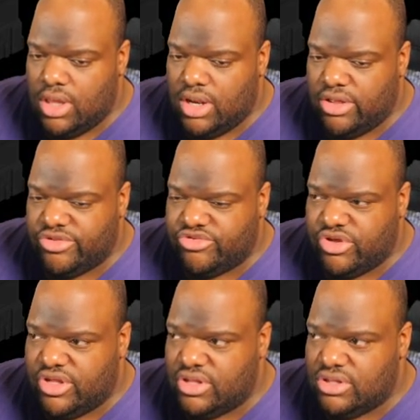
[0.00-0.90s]

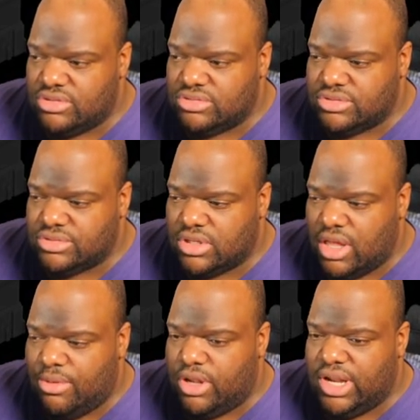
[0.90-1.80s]
And shelves.
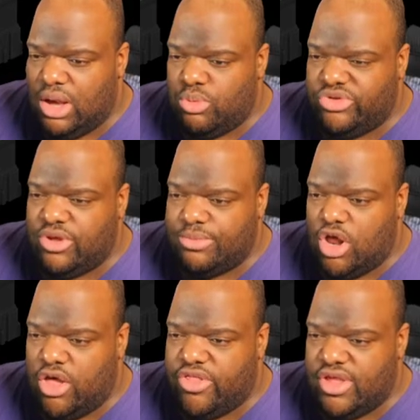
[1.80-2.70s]
Come on now, what's up
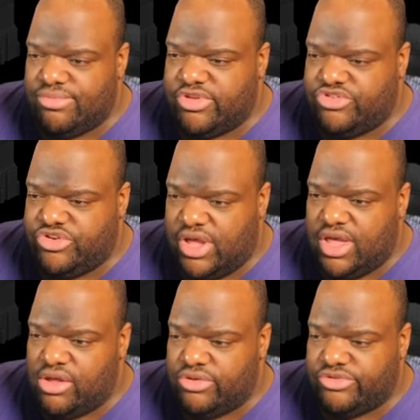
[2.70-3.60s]
with all the empty
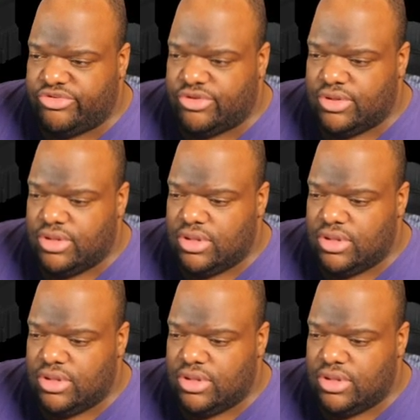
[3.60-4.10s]
shells?